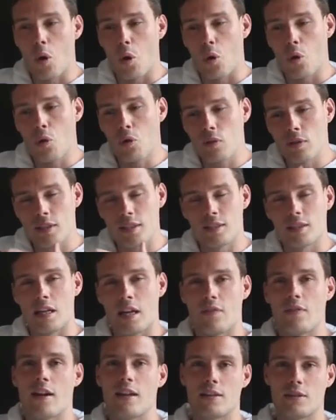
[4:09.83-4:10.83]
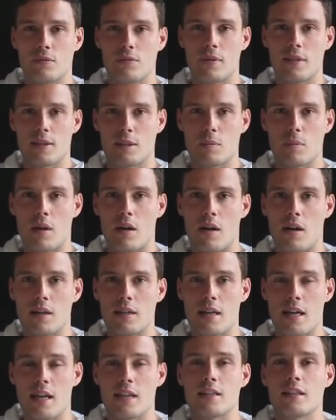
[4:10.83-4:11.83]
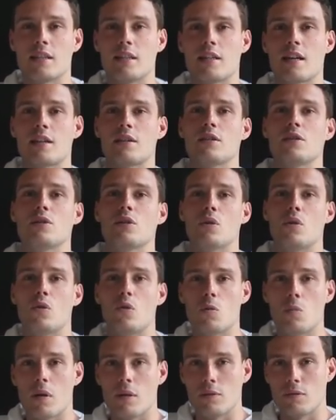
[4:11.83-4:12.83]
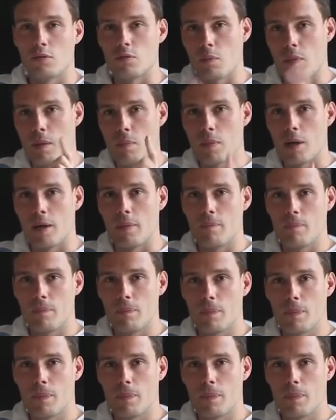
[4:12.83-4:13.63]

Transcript: All this stuff has a reason behind it, and it's connected to hormones. Remember,